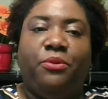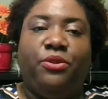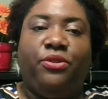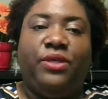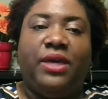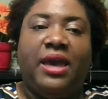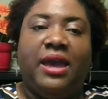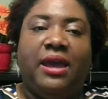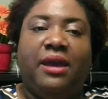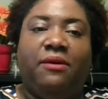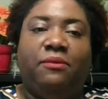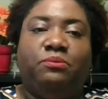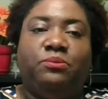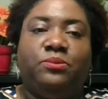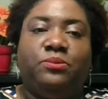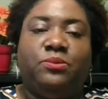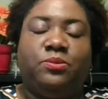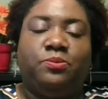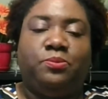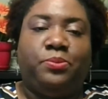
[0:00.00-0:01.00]
their
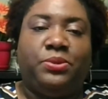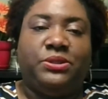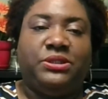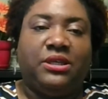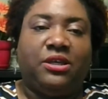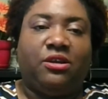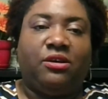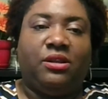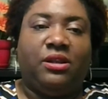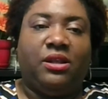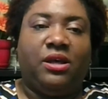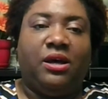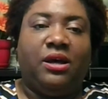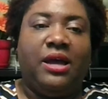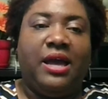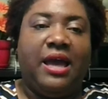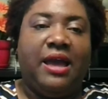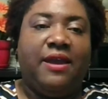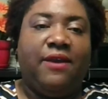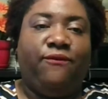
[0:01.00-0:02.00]
particular
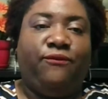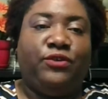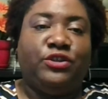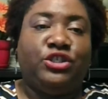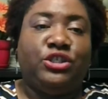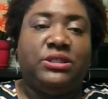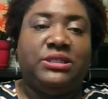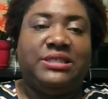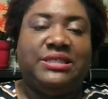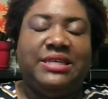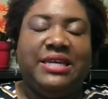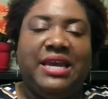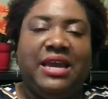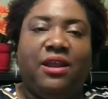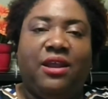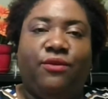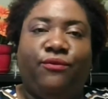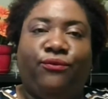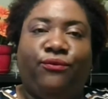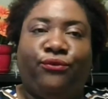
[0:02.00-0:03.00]
efficiency
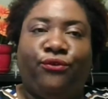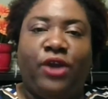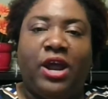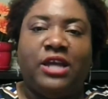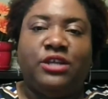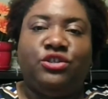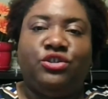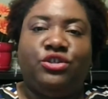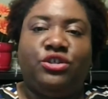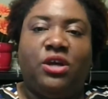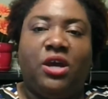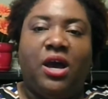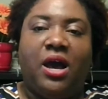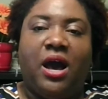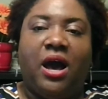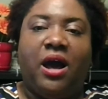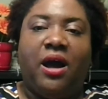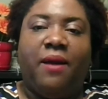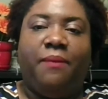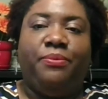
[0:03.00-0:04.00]
in French,
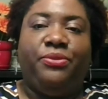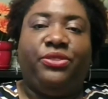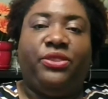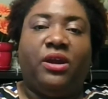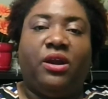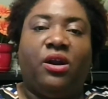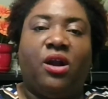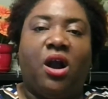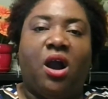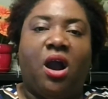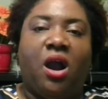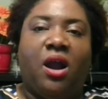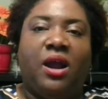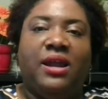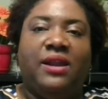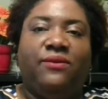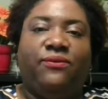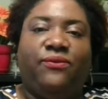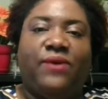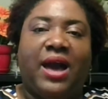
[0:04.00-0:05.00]
there are
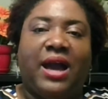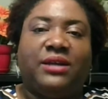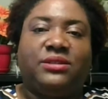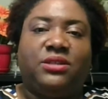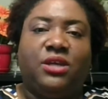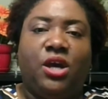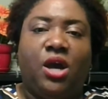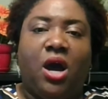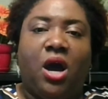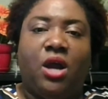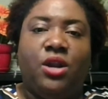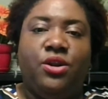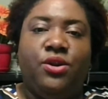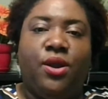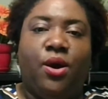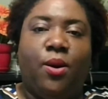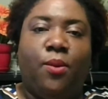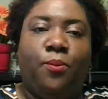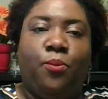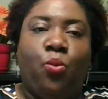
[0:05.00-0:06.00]
in fact a
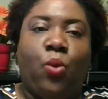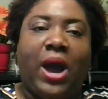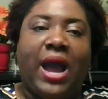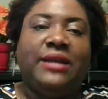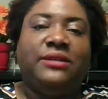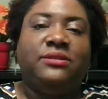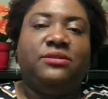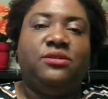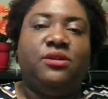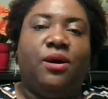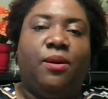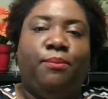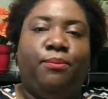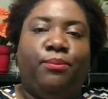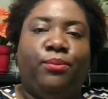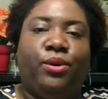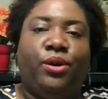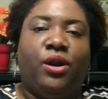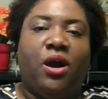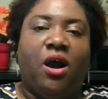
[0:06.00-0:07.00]
wide
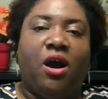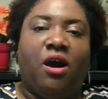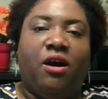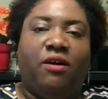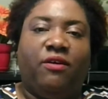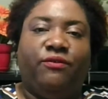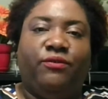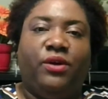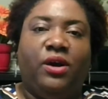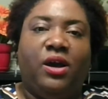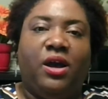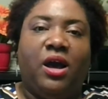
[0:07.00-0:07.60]
number of